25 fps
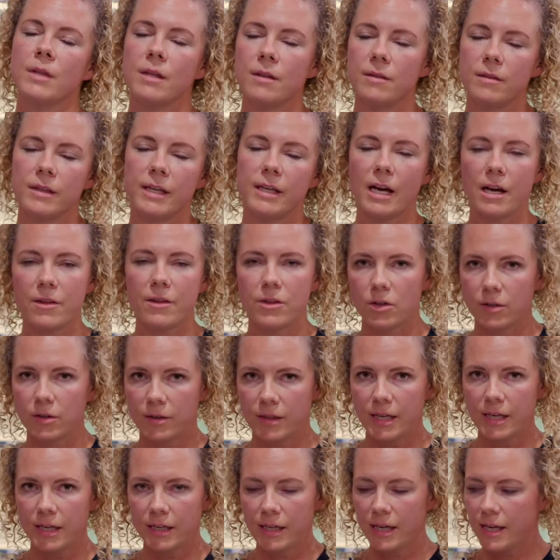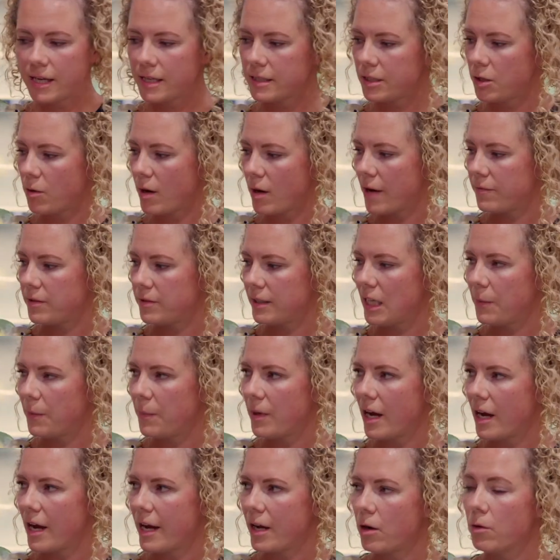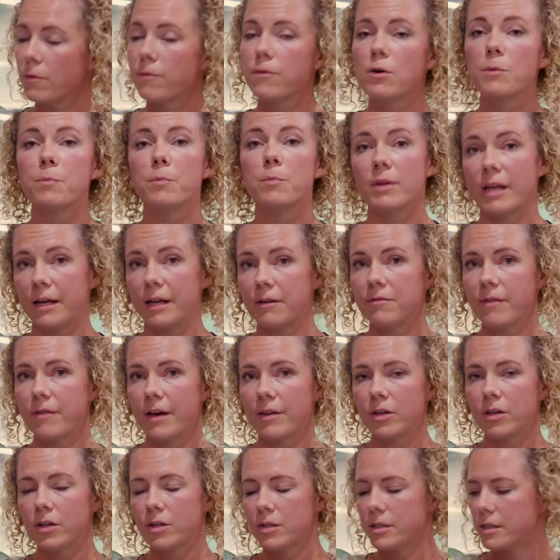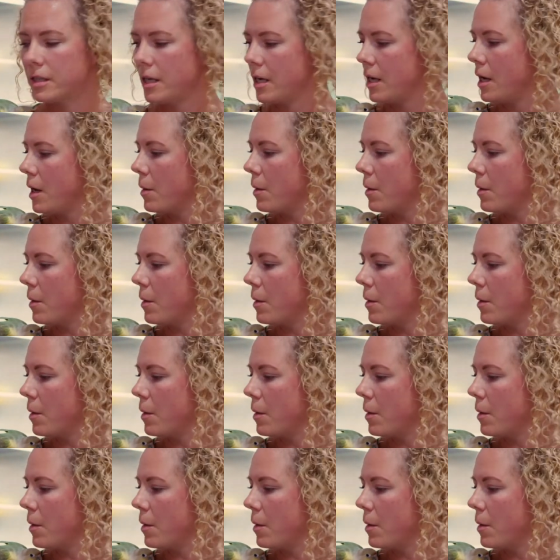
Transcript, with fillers: The other thing is you have to keep an eye out for blood feathers.